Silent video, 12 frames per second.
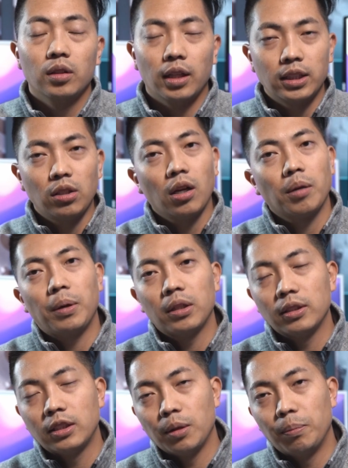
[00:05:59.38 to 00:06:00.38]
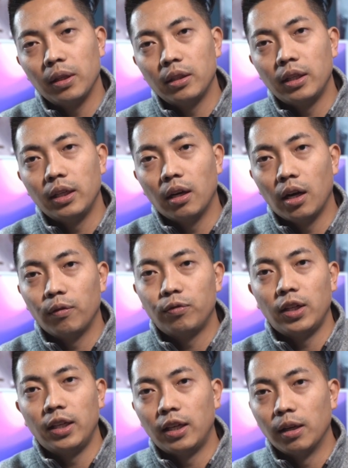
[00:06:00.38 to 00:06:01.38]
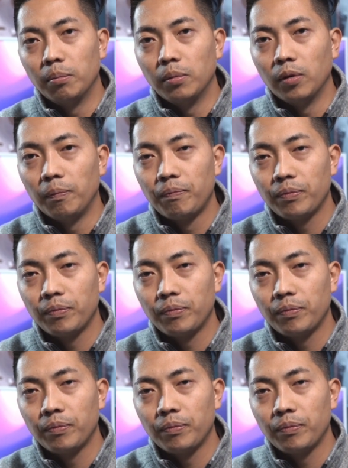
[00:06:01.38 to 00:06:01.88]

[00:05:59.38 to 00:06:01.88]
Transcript: Let's talk about the stability of the gimbal.